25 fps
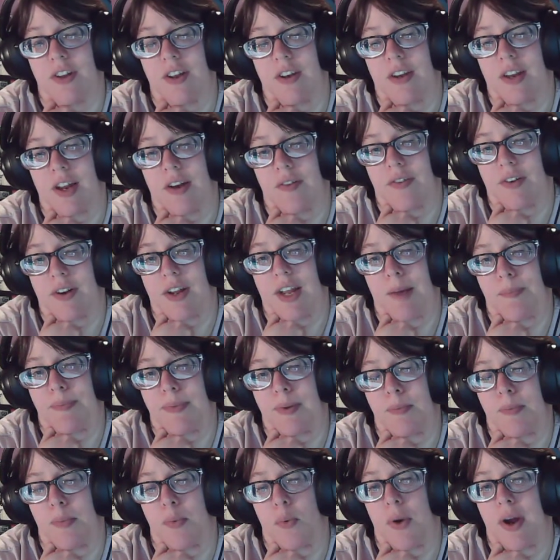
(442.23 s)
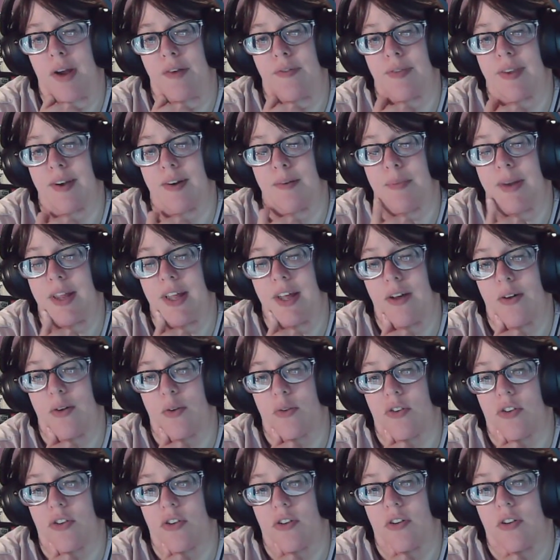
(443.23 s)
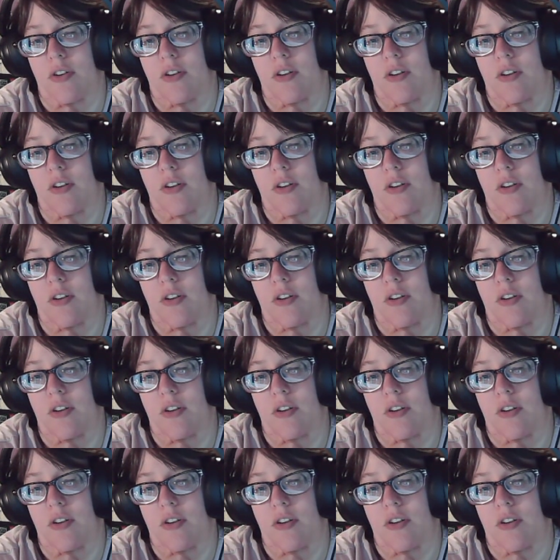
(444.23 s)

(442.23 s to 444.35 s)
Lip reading: Endeavor kept him away from everybody else.